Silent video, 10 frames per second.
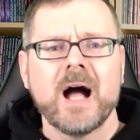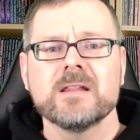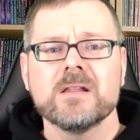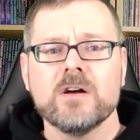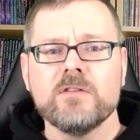
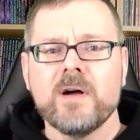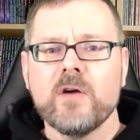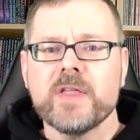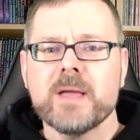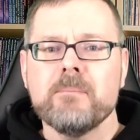I love
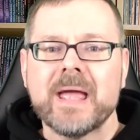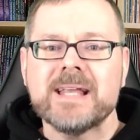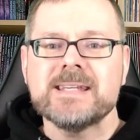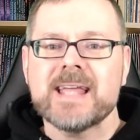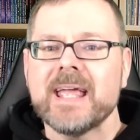how they
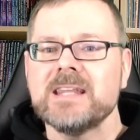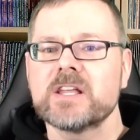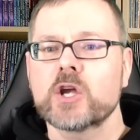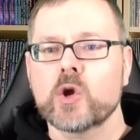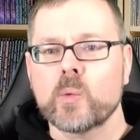
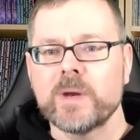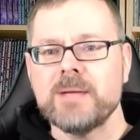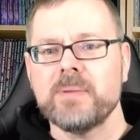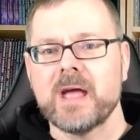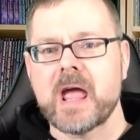maintain the
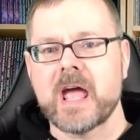creep